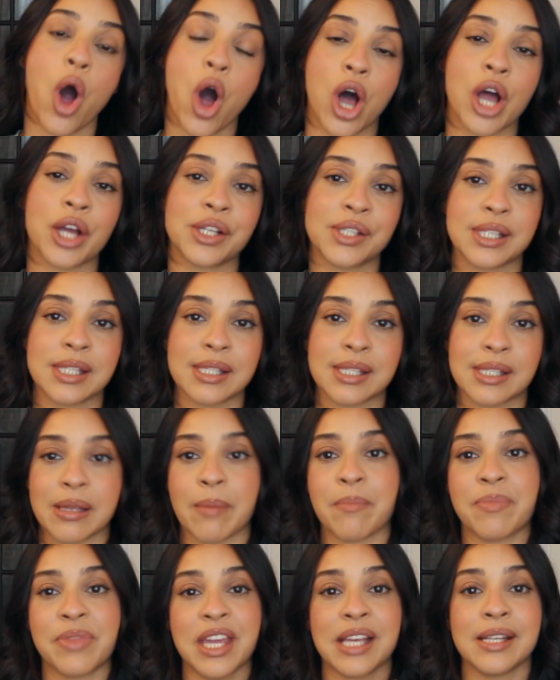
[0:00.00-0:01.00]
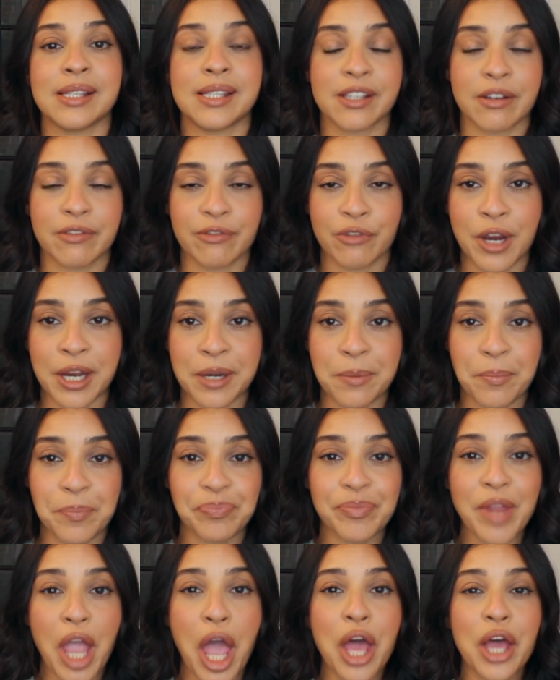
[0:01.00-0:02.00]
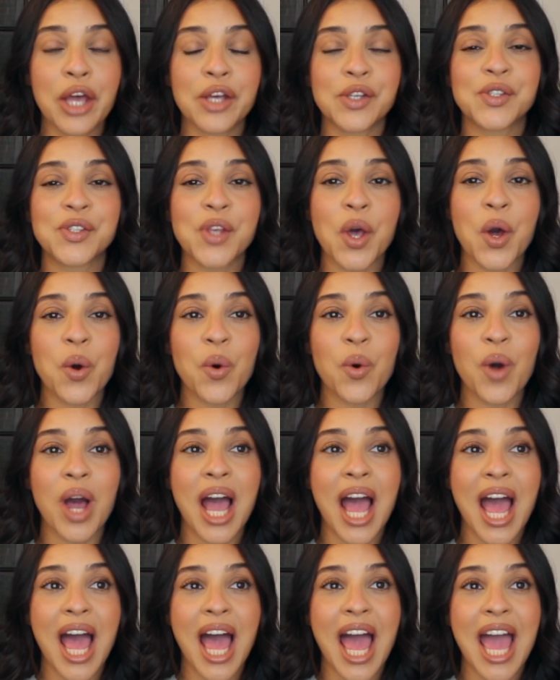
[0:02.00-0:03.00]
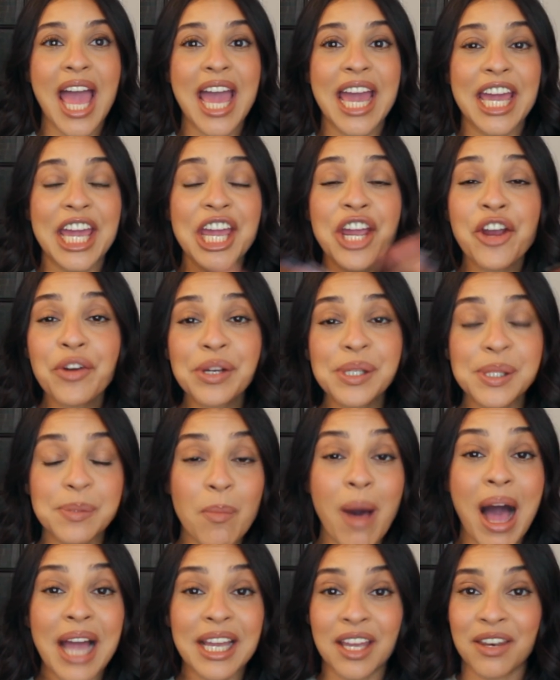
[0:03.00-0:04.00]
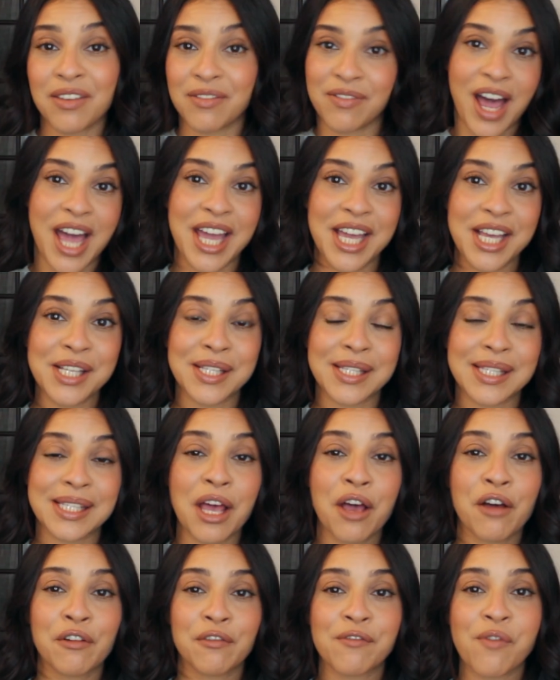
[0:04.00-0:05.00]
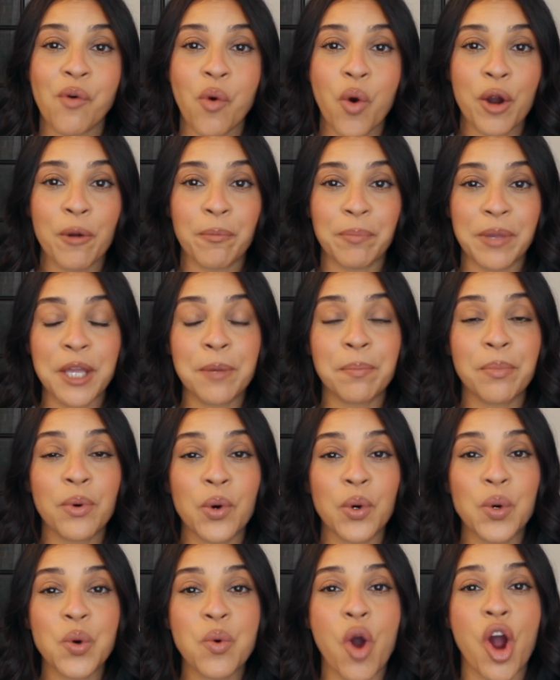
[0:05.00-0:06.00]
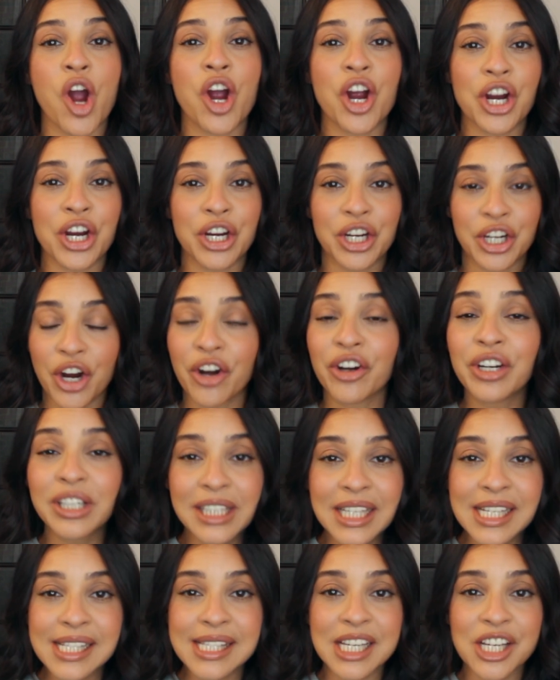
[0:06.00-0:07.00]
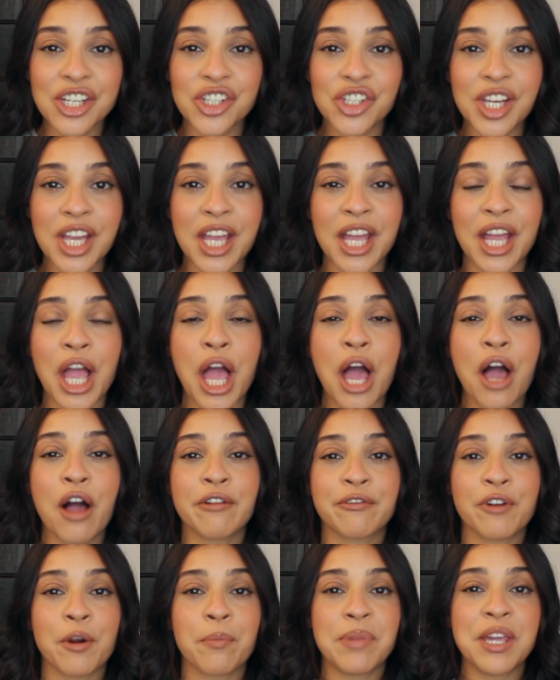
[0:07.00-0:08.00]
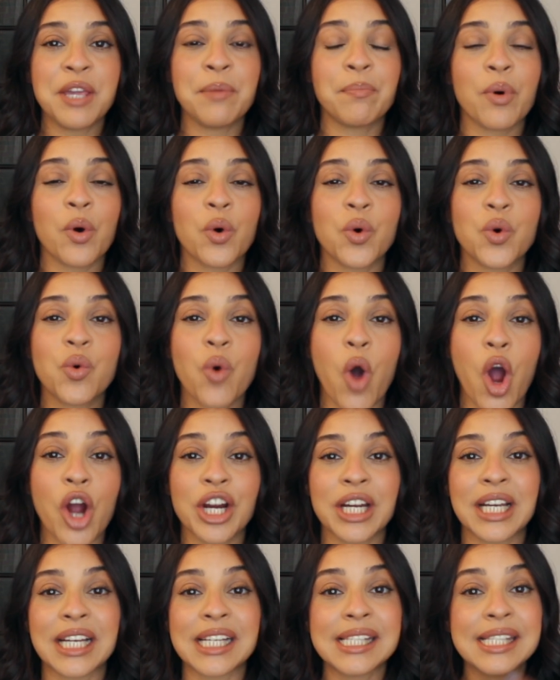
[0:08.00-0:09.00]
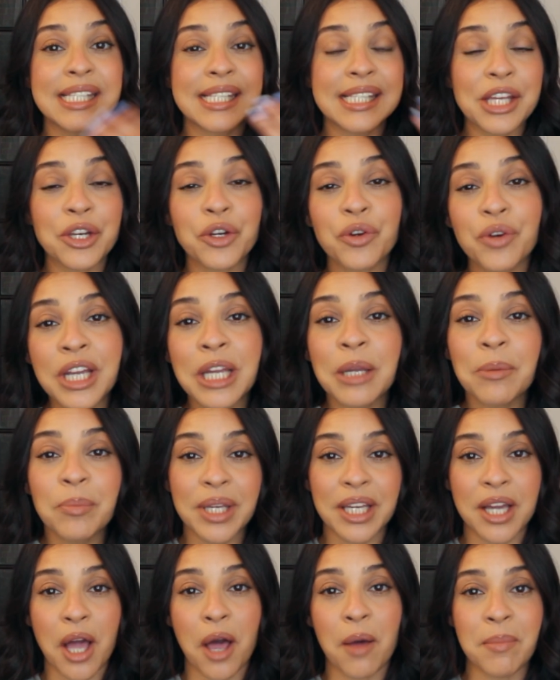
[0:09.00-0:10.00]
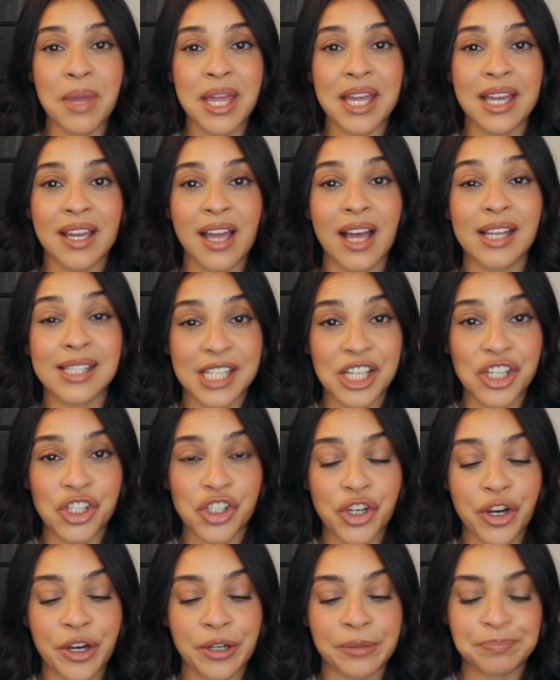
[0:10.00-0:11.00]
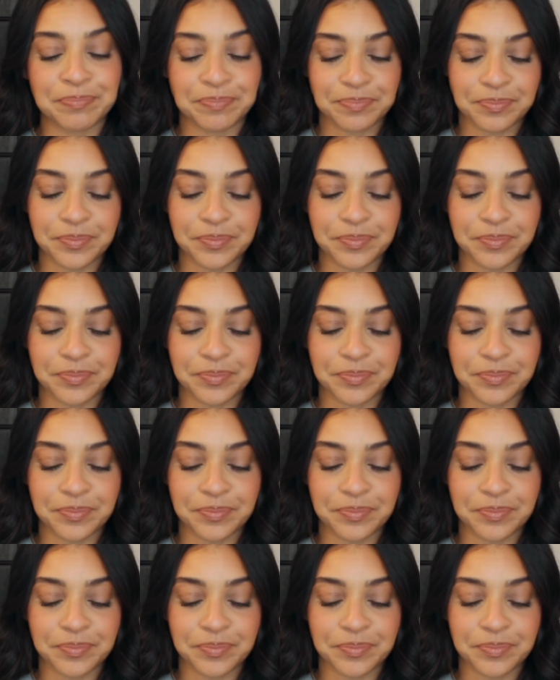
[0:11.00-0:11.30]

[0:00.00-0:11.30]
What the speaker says: on to something different. So here is my advice for people who are currently teaching, for people who are considering becoming a teacher.